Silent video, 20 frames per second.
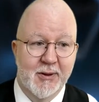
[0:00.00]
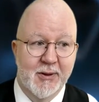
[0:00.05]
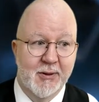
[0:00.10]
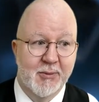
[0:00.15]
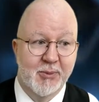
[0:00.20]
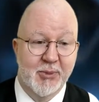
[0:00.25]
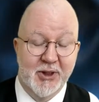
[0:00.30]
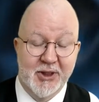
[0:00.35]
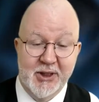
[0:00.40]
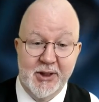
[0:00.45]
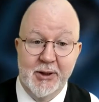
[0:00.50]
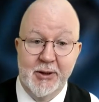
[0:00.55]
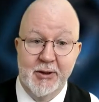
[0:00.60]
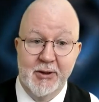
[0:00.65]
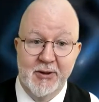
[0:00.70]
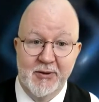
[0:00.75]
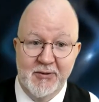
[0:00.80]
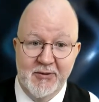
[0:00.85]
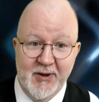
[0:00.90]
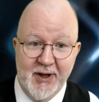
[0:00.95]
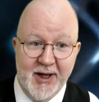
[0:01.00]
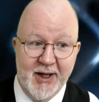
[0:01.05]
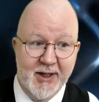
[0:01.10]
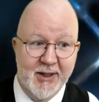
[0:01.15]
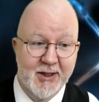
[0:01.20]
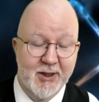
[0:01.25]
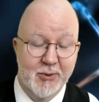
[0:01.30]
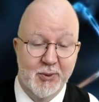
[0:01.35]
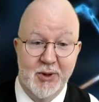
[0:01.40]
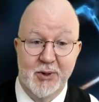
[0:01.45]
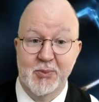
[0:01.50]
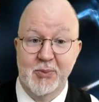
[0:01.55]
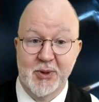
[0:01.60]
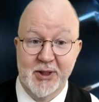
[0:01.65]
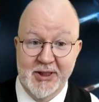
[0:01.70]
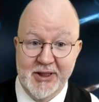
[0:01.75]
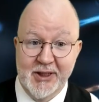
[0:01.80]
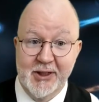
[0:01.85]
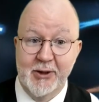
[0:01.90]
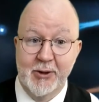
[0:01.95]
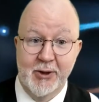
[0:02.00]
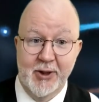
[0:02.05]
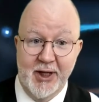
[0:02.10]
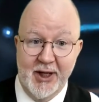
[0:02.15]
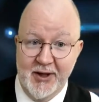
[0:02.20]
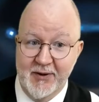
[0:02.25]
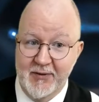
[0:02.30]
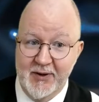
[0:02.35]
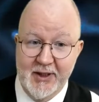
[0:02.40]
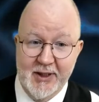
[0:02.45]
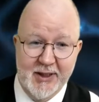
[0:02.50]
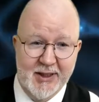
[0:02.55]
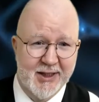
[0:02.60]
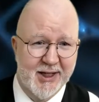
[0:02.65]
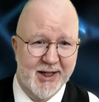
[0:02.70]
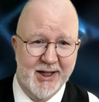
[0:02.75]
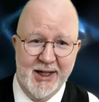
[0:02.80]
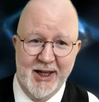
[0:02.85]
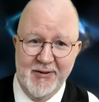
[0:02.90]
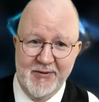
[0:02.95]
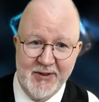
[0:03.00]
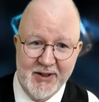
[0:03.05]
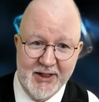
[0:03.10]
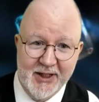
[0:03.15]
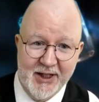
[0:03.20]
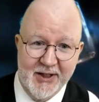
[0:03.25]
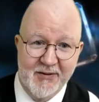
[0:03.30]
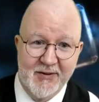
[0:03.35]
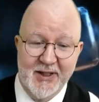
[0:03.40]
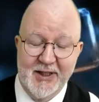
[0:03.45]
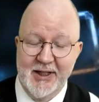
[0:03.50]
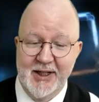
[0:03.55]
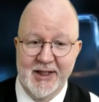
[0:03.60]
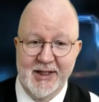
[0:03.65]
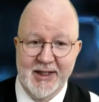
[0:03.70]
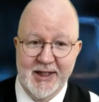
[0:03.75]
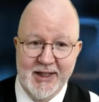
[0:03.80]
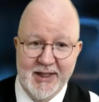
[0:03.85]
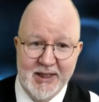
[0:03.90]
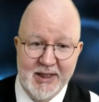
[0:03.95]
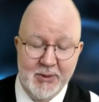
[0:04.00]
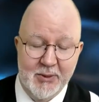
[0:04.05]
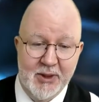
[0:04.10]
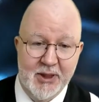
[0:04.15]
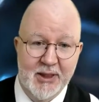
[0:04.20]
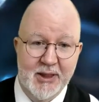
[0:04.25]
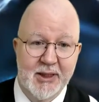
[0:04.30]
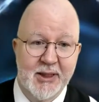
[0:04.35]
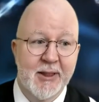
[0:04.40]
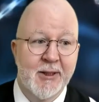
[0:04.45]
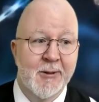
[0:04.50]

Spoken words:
particular facts with particular evidence, like affidavits, like testimonies,